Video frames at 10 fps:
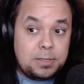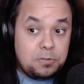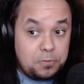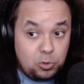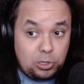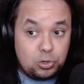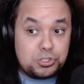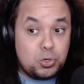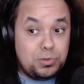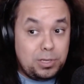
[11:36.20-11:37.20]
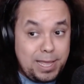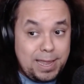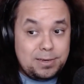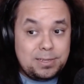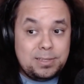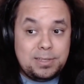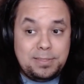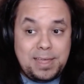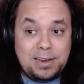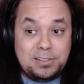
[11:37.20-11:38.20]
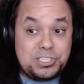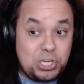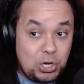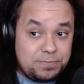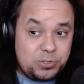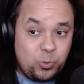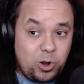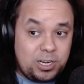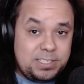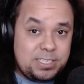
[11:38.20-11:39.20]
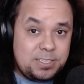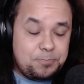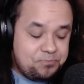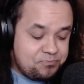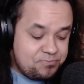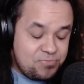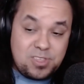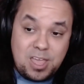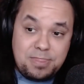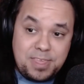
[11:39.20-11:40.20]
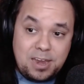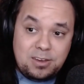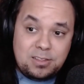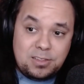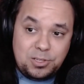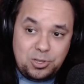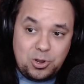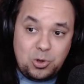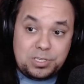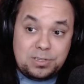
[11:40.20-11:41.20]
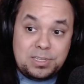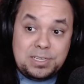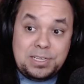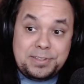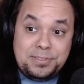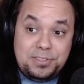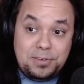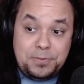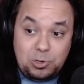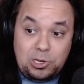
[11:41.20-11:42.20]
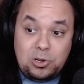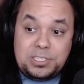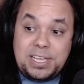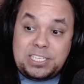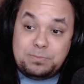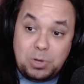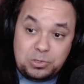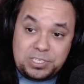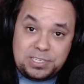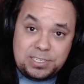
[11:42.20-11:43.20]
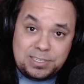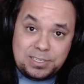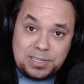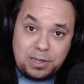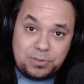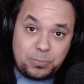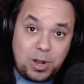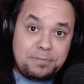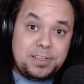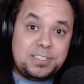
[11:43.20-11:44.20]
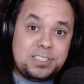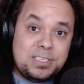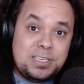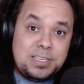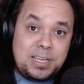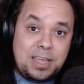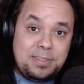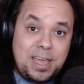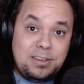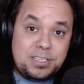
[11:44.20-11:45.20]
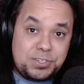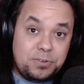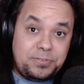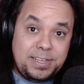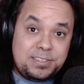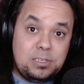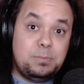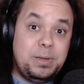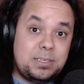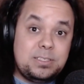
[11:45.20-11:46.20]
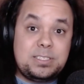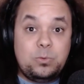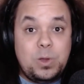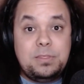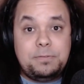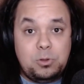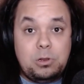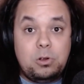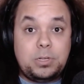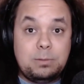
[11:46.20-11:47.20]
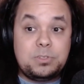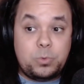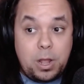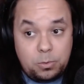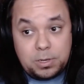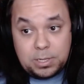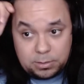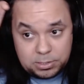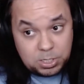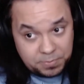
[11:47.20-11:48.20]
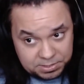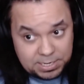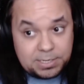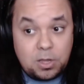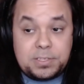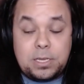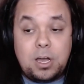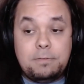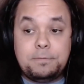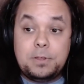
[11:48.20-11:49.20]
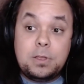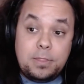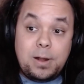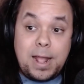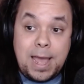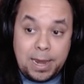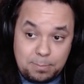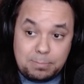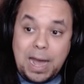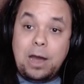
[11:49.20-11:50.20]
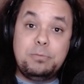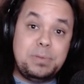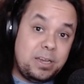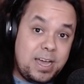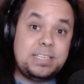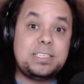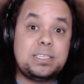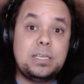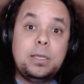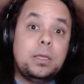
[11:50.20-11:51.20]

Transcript: The feudal lords owned the land that the serfs worked. And then, the feudal lord takes most of the profits, and then the serf gets a little pittance, and when the feudal lord comes around, the serf has to take off their hat and bow and be nice.